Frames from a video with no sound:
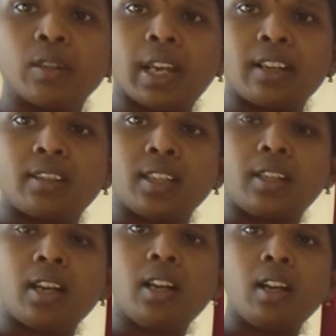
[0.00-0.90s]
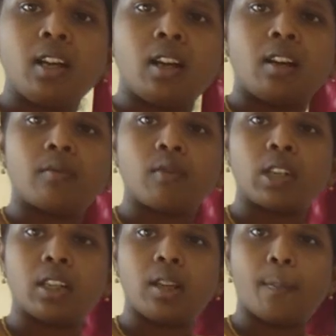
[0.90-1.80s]
can see the
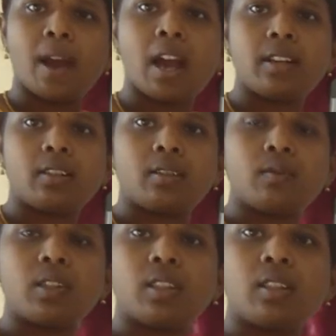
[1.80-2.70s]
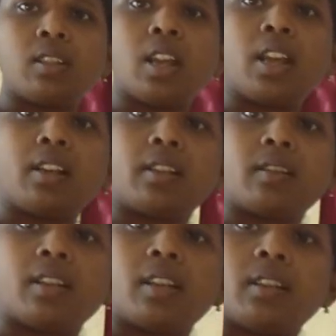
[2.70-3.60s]
what are the parts which is there,
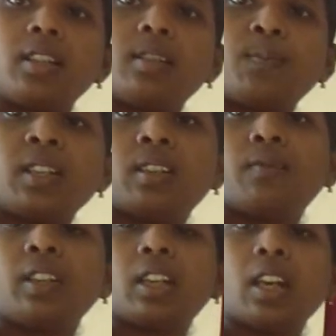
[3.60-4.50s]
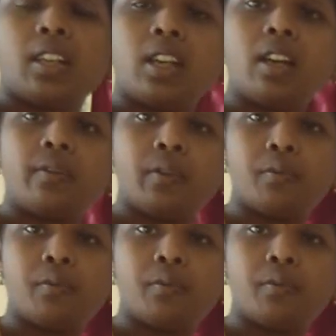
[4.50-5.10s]
the specific area. If you